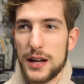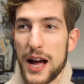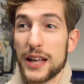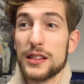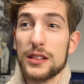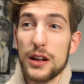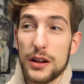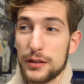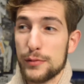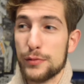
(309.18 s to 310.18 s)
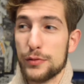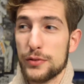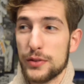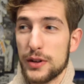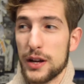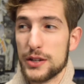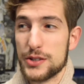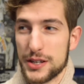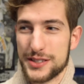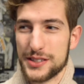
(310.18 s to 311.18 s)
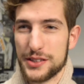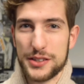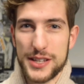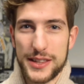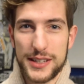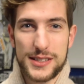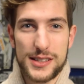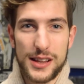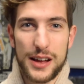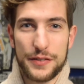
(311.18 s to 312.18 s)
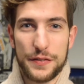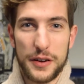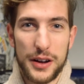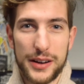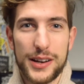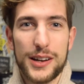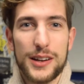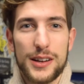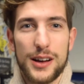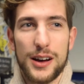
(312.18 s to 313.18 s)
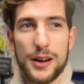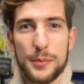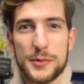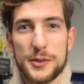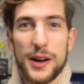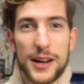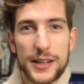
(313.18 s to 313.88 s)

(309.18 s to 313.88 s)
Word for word: I love uh, Just Desserts. I think it's a lot of fun. Um, so hi,